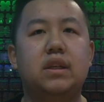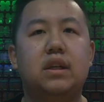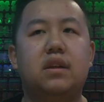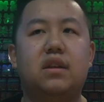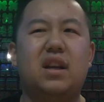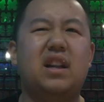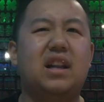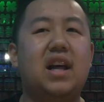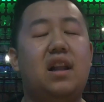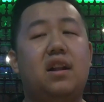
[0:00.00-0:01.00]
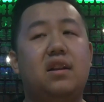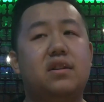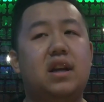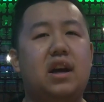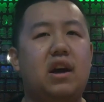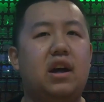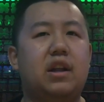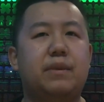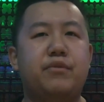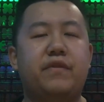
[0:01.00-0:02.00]

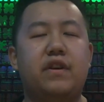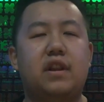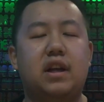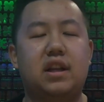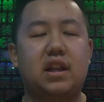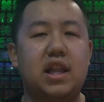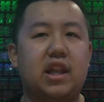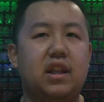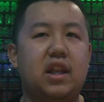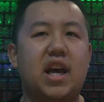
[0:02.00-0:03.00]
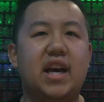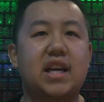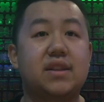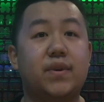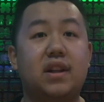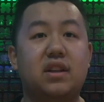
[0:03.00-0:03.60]
I prefer the 90s as well,